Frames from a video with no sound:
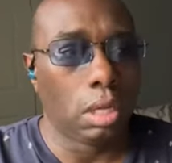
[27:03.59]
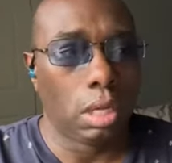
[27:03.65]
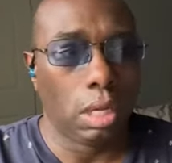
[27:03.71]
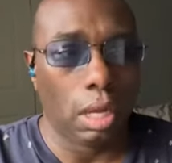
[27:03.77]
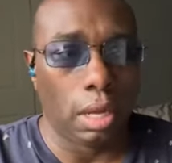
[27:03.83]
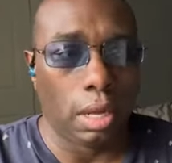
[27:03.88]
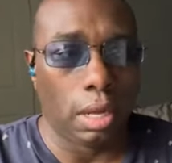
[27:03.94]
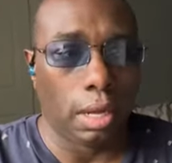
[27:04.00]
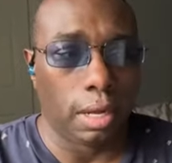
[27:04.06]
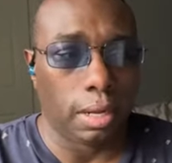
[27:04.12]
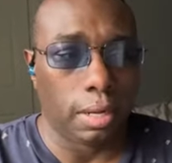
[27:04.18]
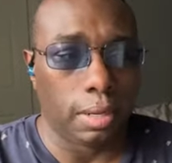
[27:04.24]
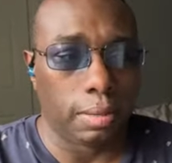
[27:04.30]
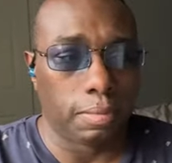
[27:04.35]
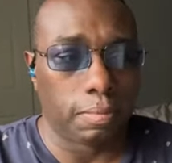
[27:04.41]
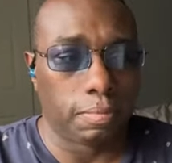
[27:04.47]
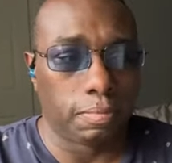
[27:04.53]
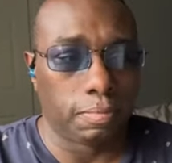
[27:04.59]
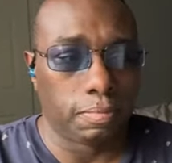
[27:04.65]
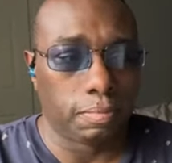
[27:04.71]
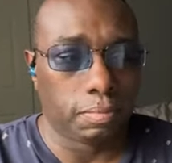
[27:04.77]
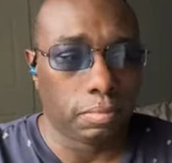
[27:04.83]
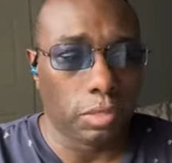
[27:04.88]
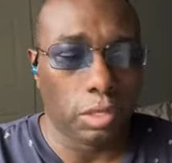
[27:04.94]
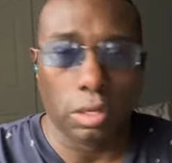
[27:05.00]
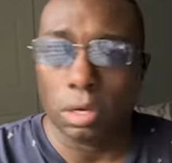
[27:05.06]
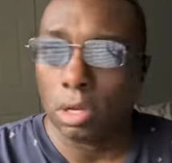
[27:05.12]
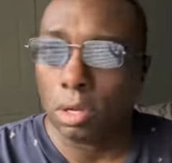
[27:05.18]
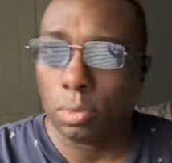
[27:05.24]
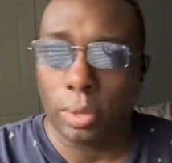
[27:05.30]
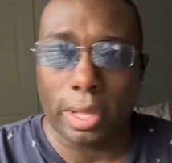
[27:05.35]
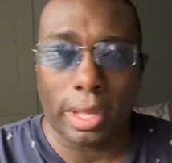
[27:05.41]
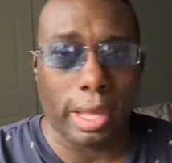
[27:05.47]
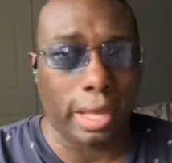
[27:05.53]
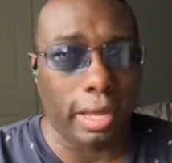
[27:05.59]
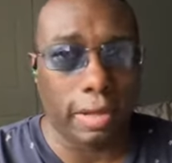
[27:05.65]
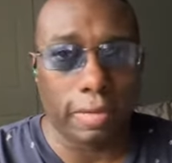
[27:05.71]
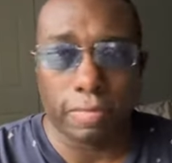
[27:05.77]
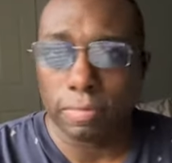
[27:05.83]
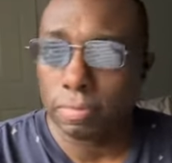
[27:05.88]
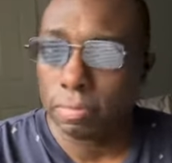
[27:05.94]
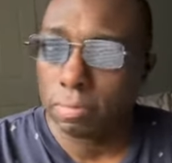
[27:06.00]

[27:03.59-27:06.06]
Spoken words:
You know, we have